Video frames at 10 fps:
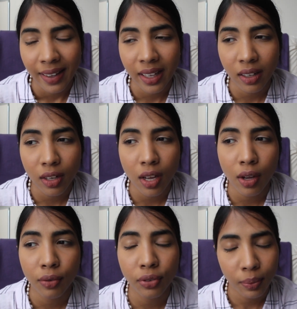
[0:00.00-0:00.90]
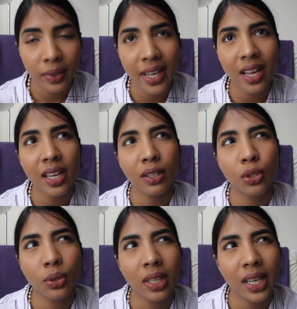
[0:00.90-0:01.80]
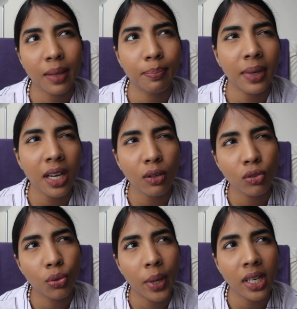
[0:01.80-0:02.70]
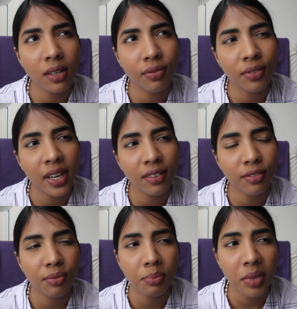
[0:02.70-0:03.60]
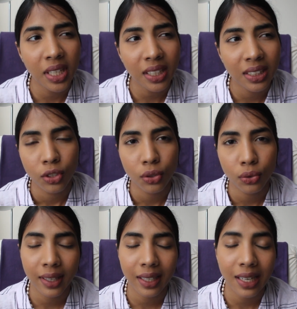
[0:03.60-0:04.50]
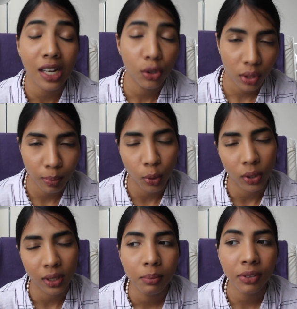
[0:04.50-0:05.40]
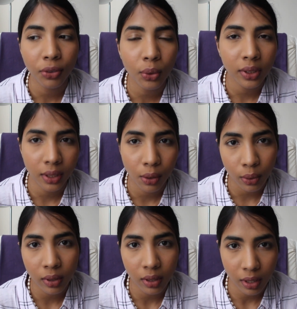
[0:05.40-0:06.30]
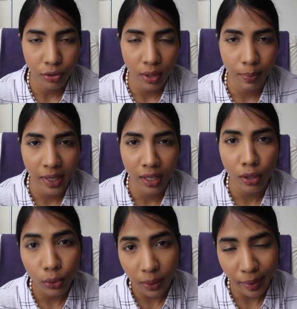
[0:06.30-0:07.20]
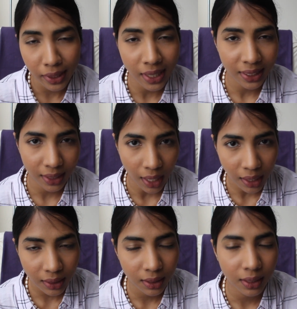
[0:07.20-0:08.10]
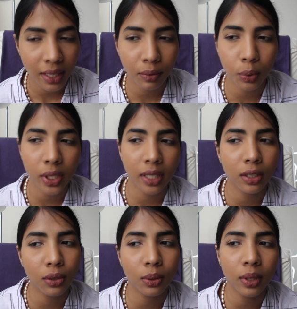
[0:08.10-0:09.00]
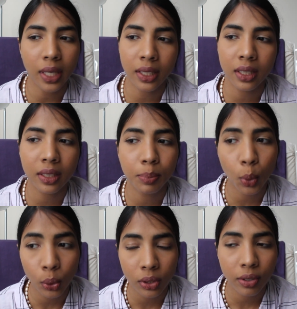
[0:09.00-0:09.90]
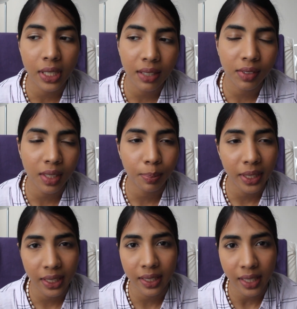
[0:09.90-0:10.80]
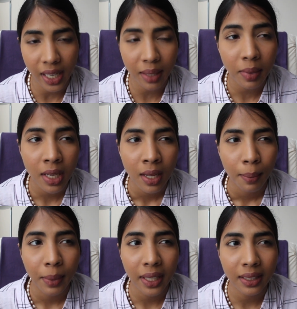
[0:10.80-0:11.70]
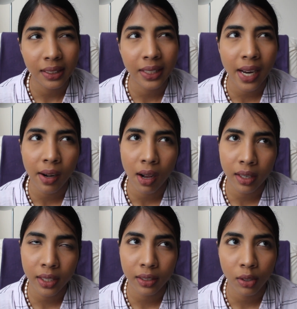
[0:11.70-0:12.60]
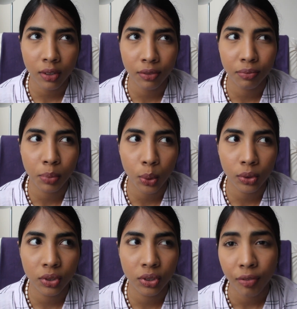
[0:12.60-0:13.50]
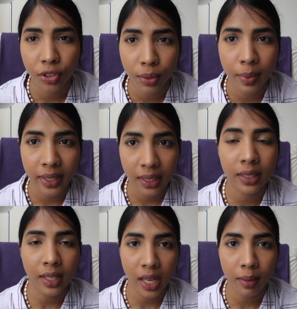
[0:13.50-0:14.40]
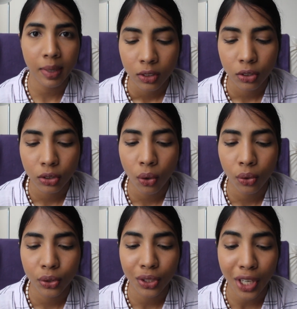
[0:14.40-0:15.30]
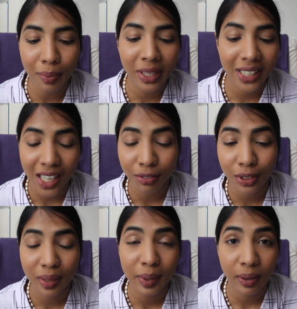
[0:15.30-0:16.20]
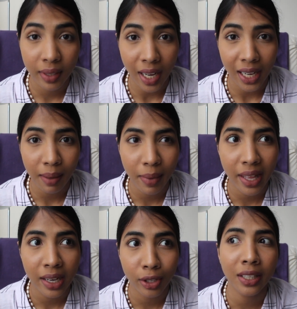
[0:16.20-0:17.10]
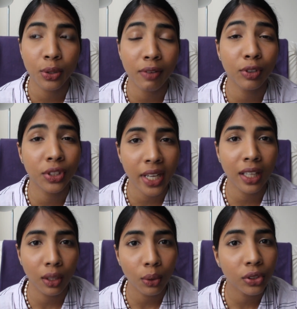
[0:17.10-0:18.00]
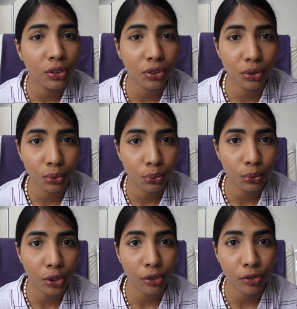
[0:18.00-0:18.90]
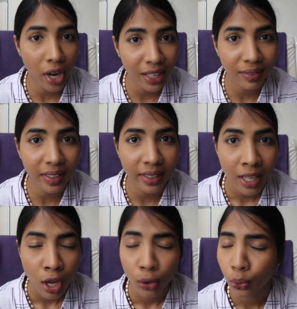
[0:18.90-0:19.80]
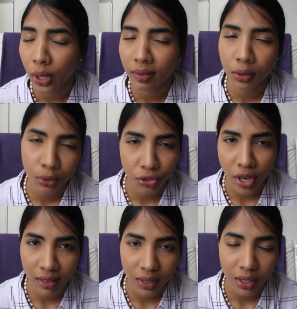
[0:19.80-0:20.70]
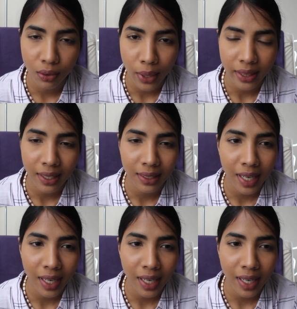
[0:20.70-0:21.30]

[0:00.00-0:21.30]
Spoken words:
and from there it took like about 25 minutes to get into the boat. Before the whole trip in Nusa Penida starts, they would tell you like the boat leaves at a particular time, because there aren't a lot of boats after a particular time. So you gotta be careful about time, and you have to stay close to your driver, whoever who's driving you at that